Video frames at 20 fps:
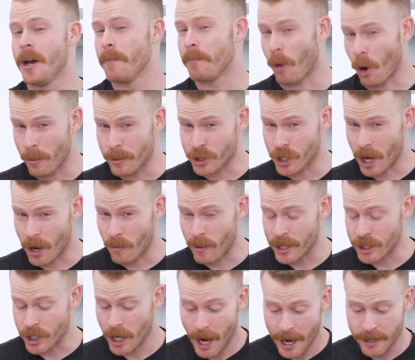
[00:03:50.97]
Parmigiano
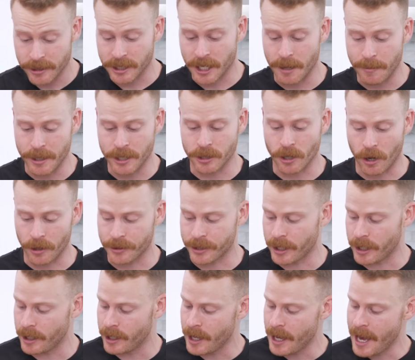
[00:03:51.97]
Reggiano is gonna be
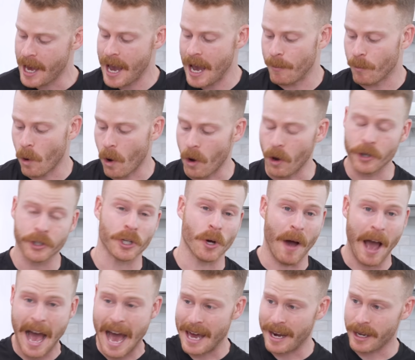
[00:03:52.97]
salty, and we'll also
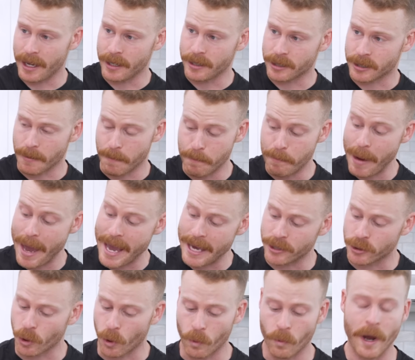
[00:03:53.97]
add in some
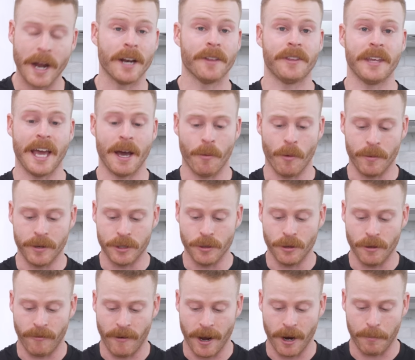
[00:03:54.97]
basil right at the end when we do
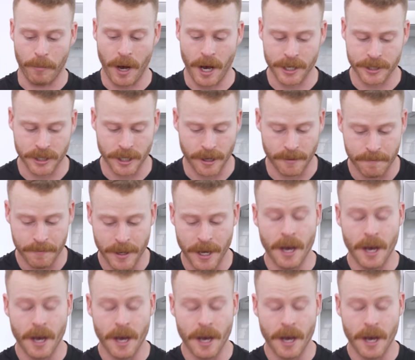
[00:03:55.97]
the final pasta.